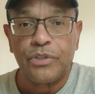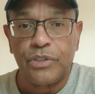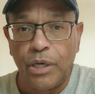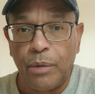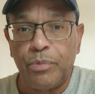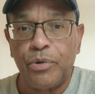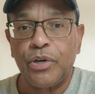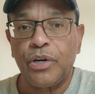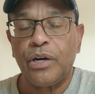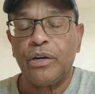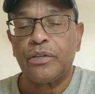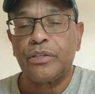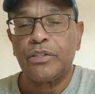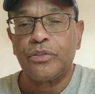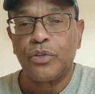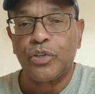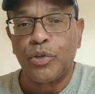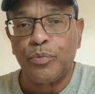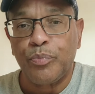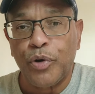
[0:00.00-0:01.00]
Double
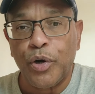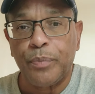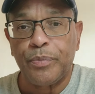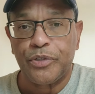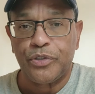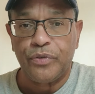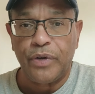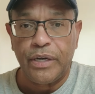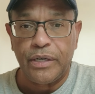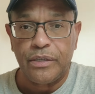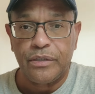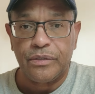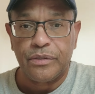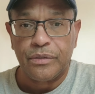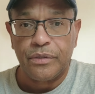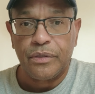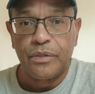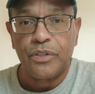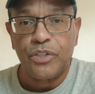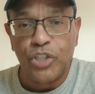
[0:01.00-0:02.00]
curses on the perpetrators.
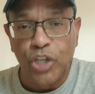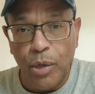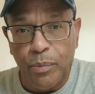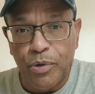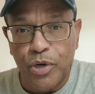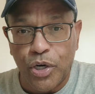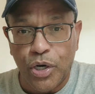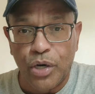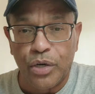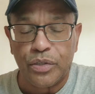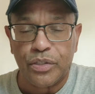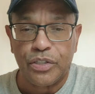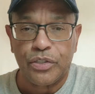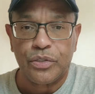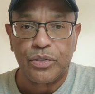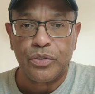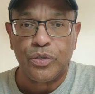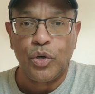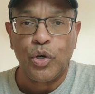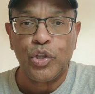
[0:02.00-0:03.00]
Double
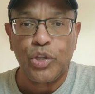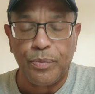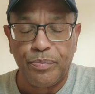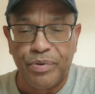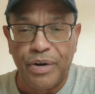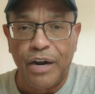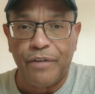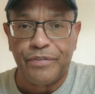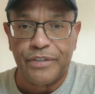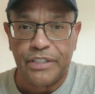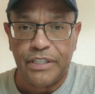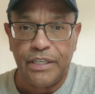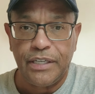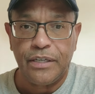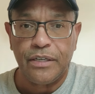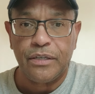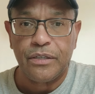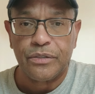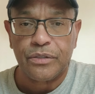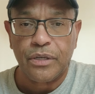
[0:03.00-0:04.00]
curses on the
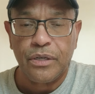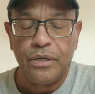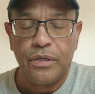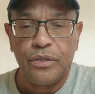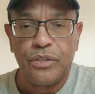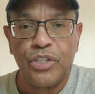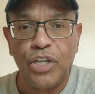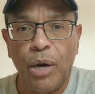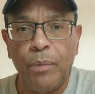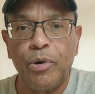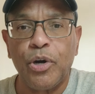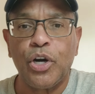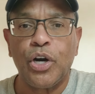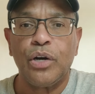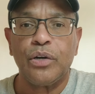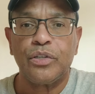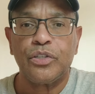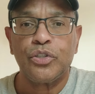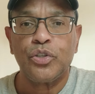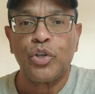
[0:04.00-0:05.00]
profiteers. Double
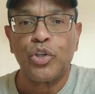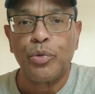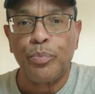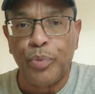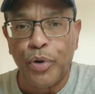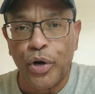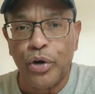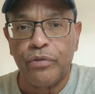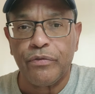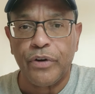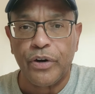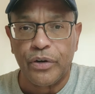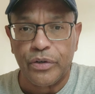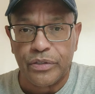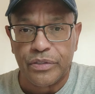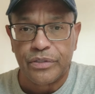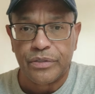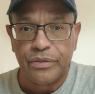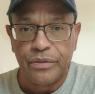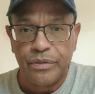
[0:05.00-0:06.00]
curses on the
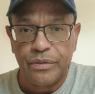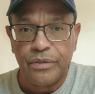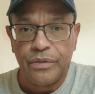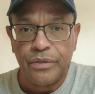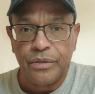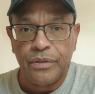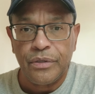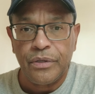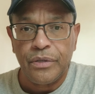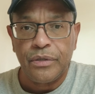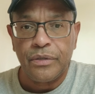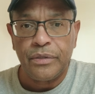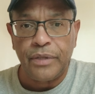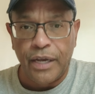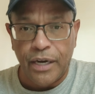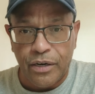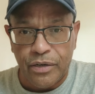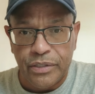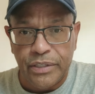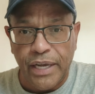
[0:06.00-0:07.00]
perverts
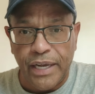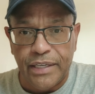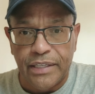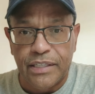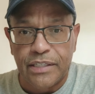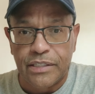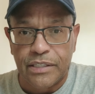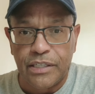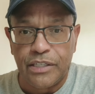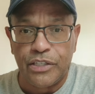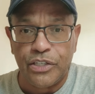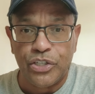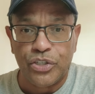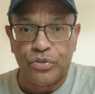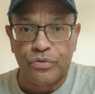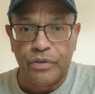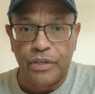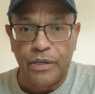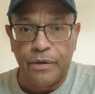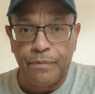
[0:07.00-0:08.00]
that create this
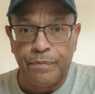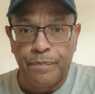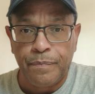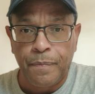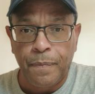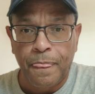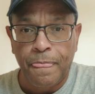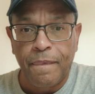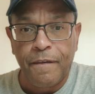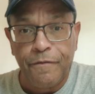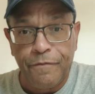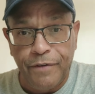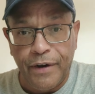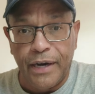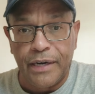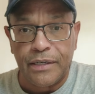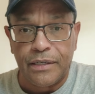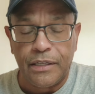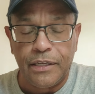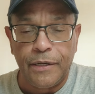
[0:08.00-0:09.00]
industry.
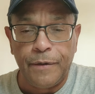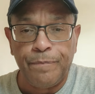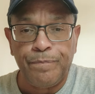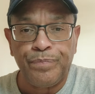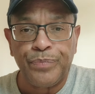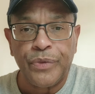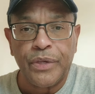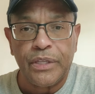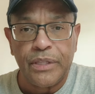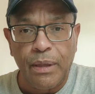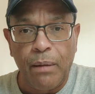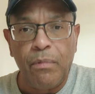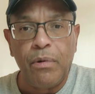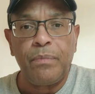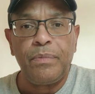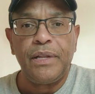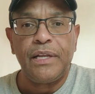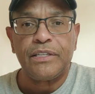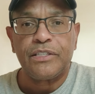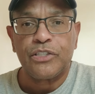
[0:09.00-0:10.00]
Finally, double
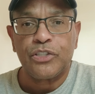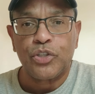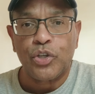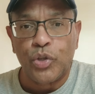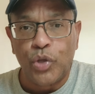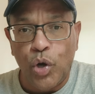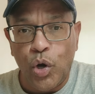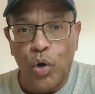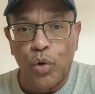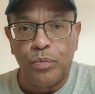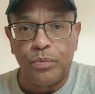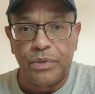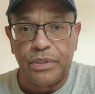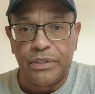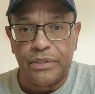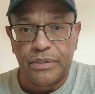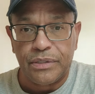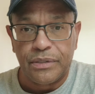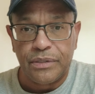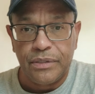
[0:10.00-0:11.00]
blessings on the
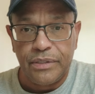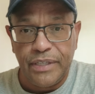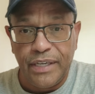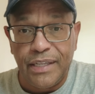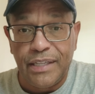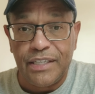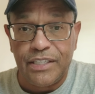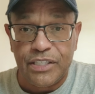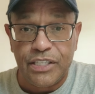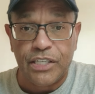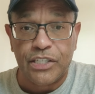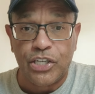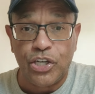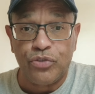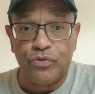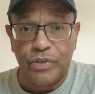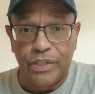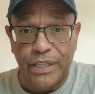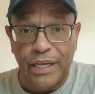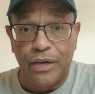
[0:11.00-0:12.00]
homeless. Nearly
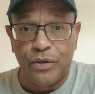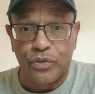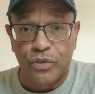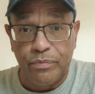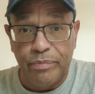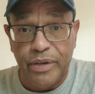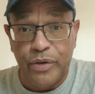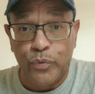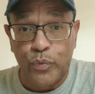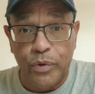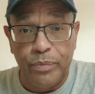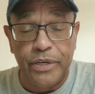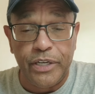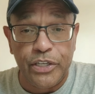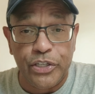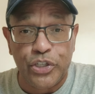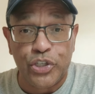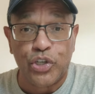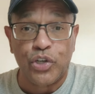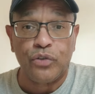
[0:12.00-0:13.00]
600,000 men, women,
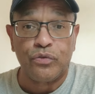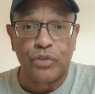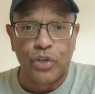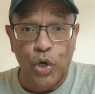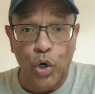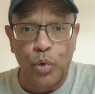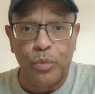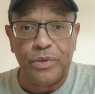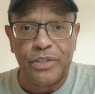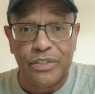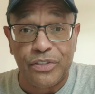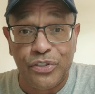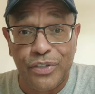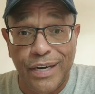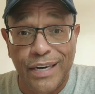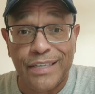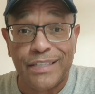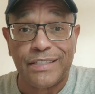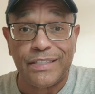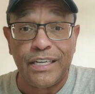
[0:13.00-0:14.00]
and children homeless in the
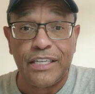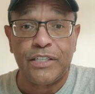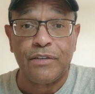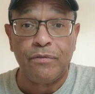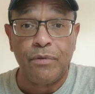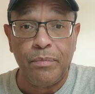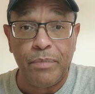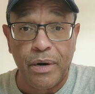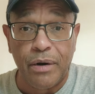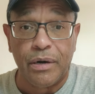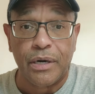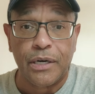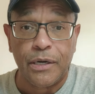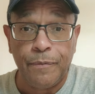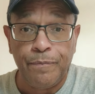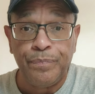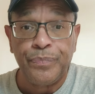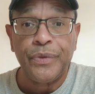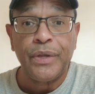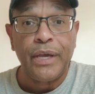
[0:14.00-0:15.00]
United States of America
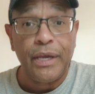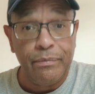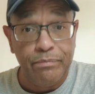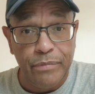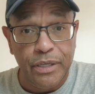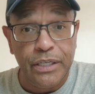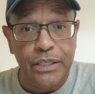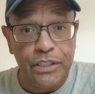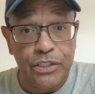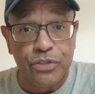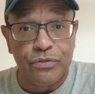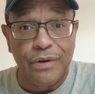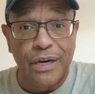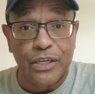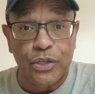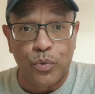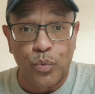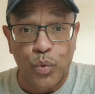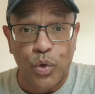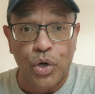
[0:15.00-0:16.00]
and millions
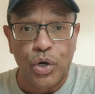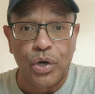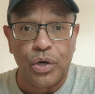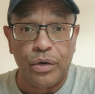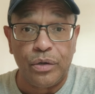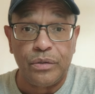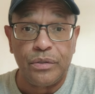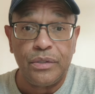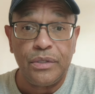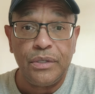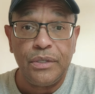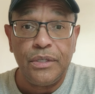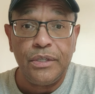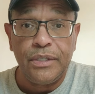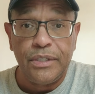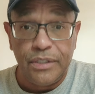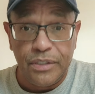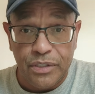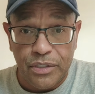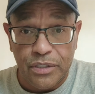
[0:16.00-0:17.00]
around the world
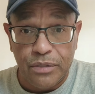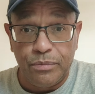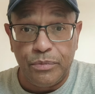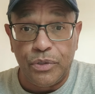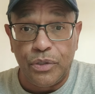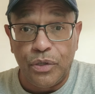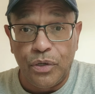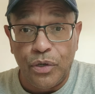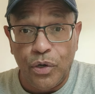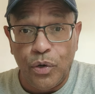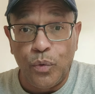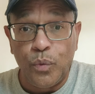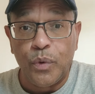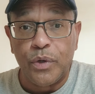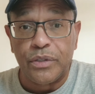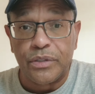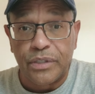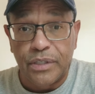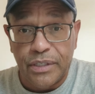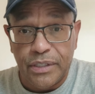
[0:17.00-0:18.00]
in similar or
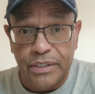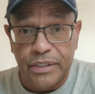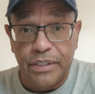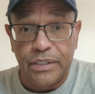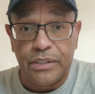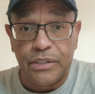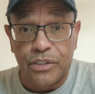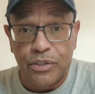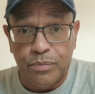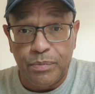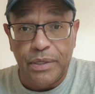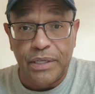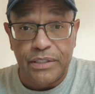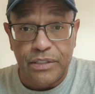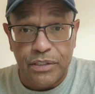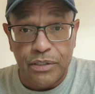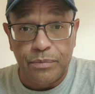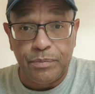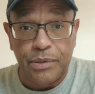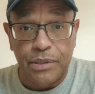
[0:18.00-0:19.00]
worse conditions.
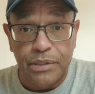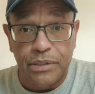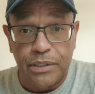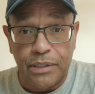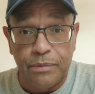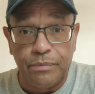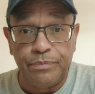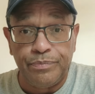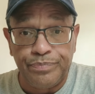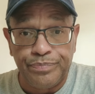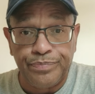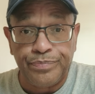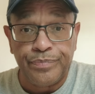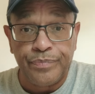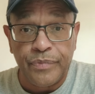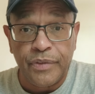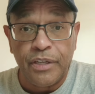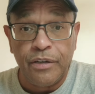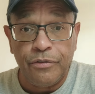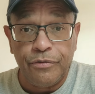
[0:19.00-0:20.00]
Blessings upon them.
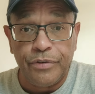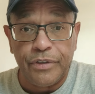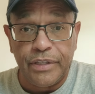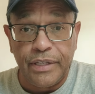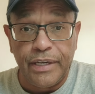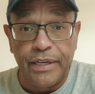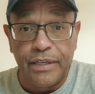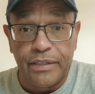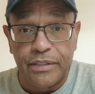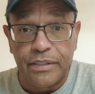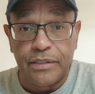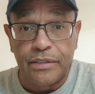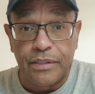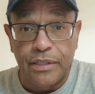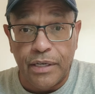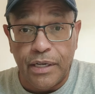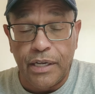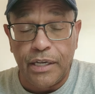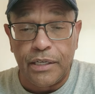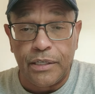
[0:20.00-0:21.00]
For theirs is
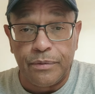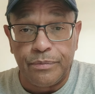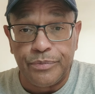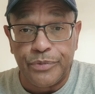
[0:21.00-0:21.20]
the kingdom.